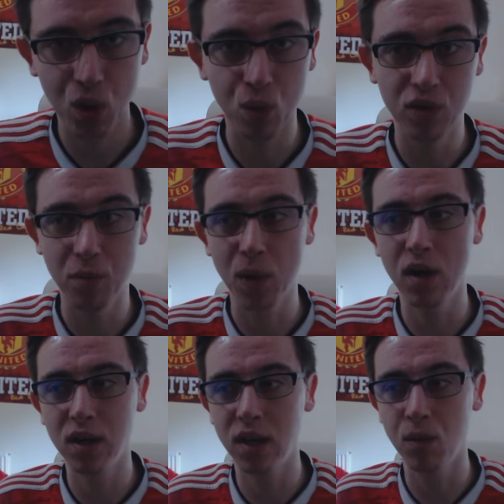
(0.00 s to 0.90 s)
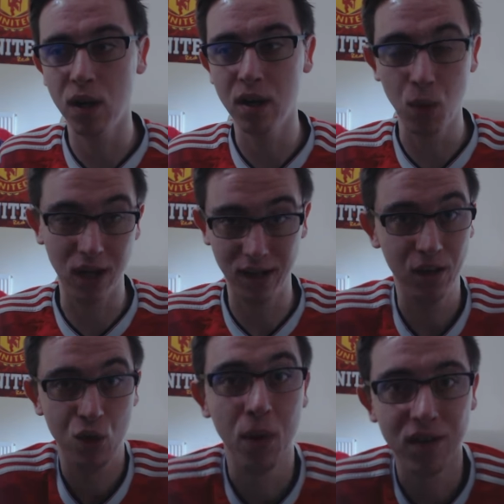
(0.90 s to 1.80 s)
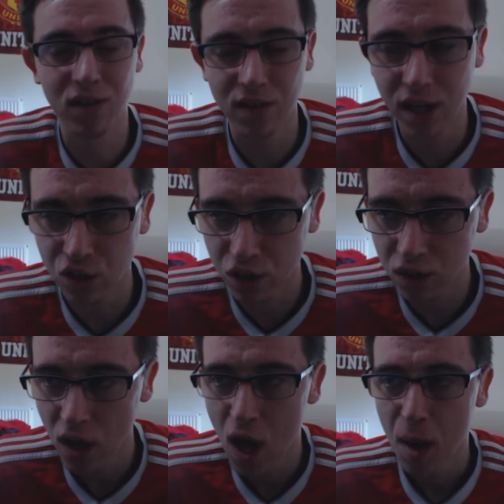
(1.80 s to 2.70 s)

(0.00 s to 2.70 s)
who is apparently, well, who is his agent,